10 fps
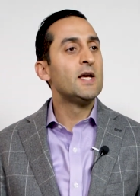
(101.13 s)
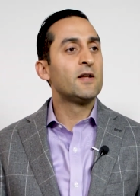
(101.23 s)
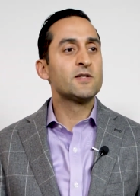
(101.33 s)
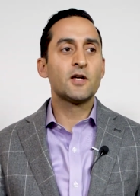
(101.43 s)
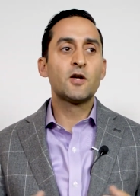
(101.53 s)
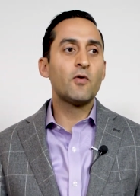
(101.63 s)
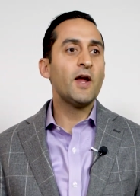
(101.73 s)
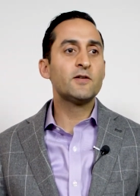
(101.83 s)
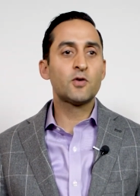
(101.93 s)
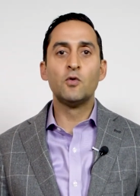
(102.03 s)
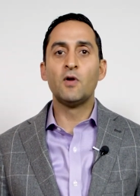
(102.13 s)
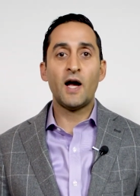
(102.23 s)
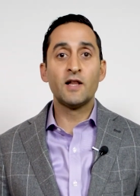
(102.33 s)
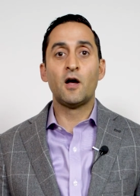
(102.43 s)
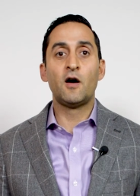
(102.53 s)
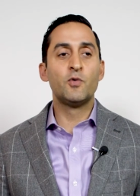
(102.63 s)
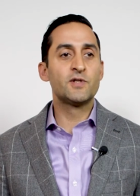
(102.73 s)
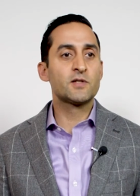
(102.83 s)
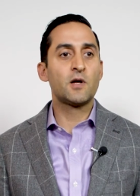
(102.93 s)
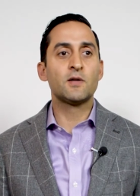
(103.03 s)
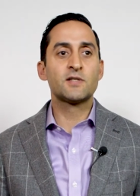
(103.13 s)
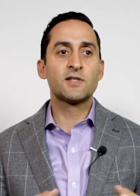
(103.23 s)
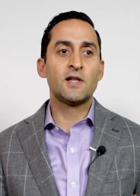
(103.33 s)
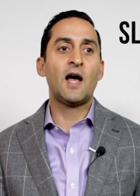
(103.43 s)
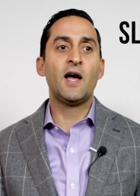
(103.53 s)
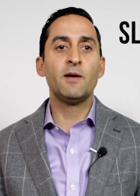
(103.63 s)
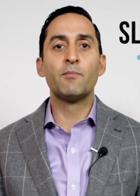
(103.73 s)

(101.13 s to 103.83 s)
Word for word: there's a great tool I love which is called Sly